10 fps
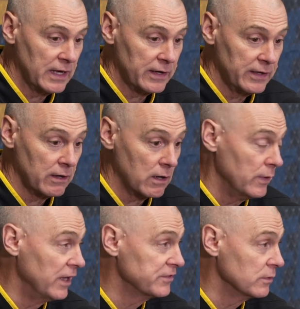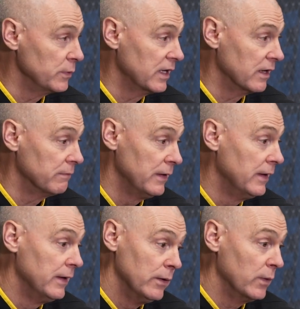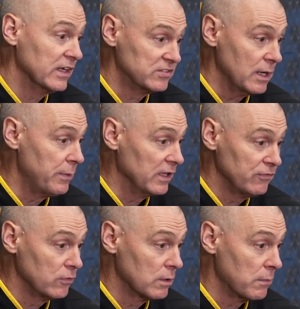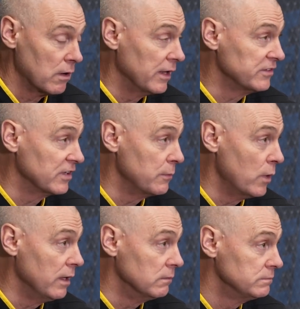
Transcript: got to get our rest, and we got to step on the floor tomorrow night same way.